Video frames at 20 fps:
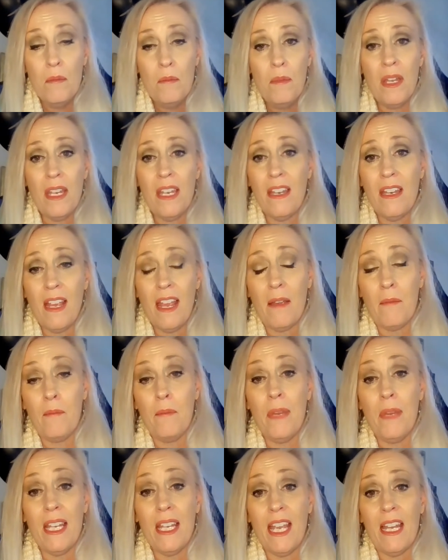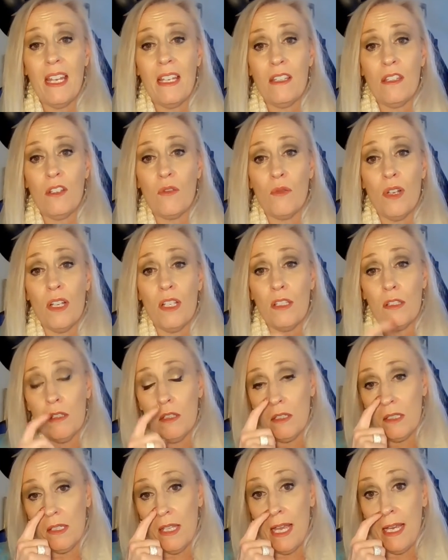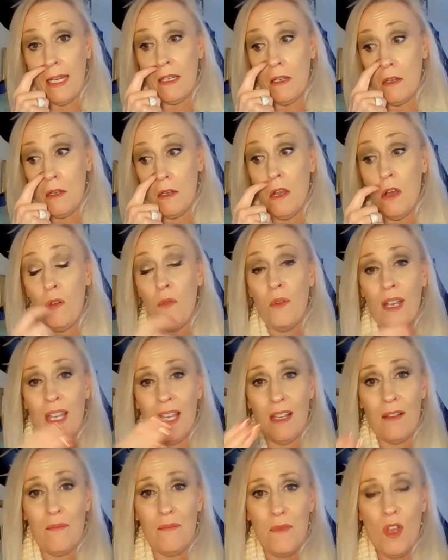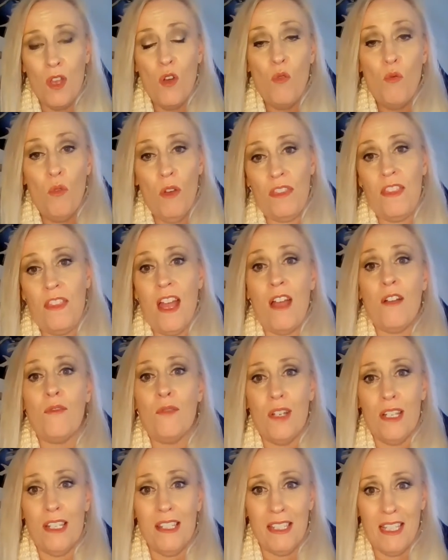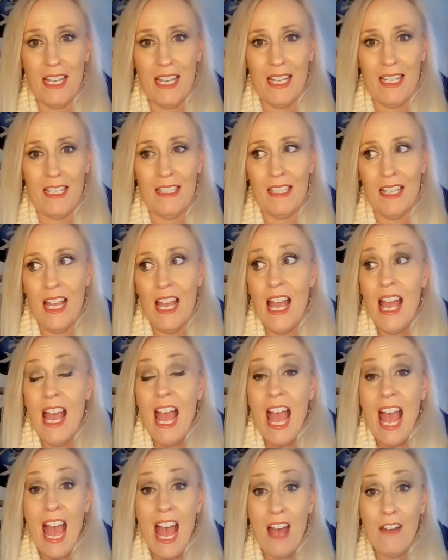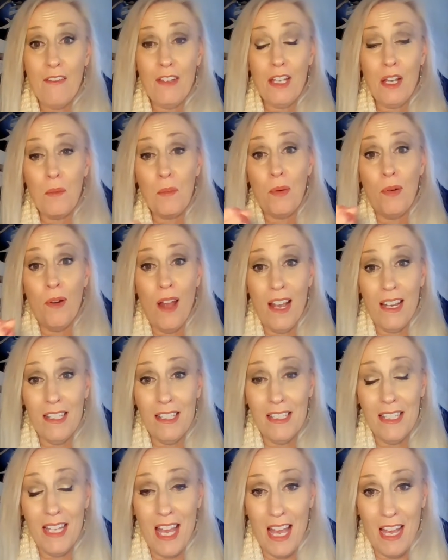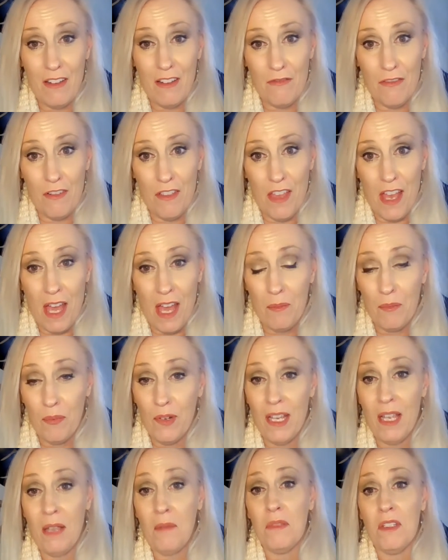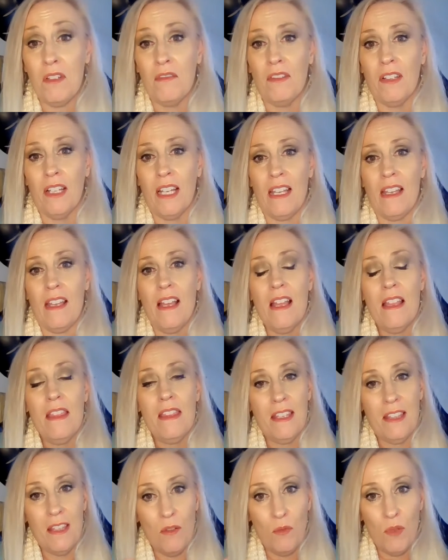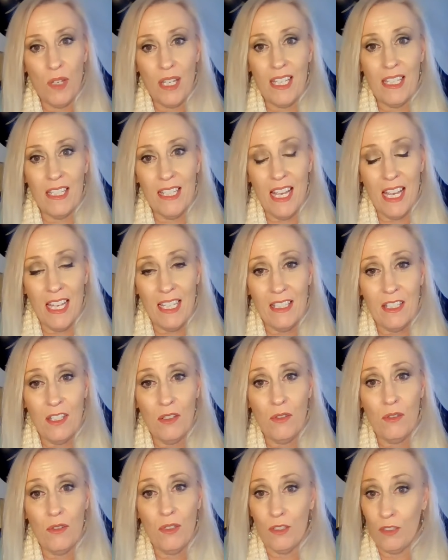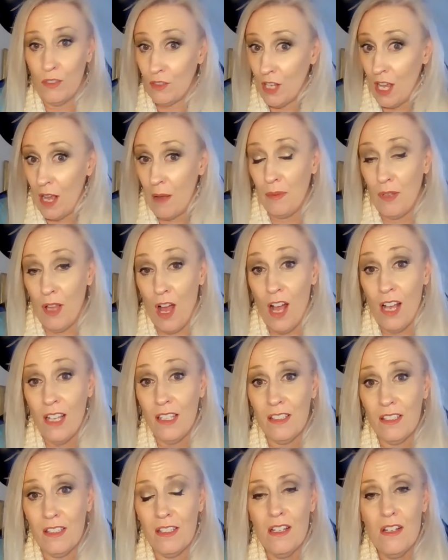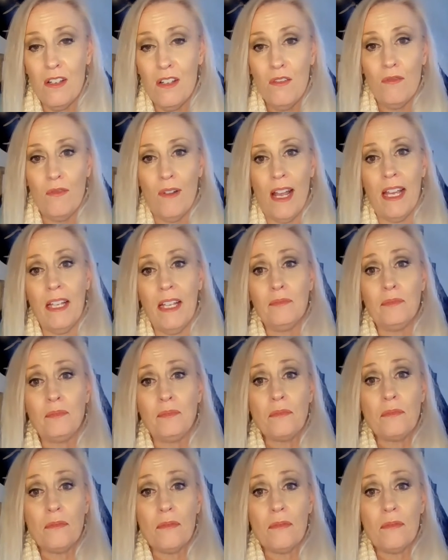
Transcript: Mitigating the risk looks like knowing what that risk is, having a price tag for that preemptively that then we can take to stop loss, right?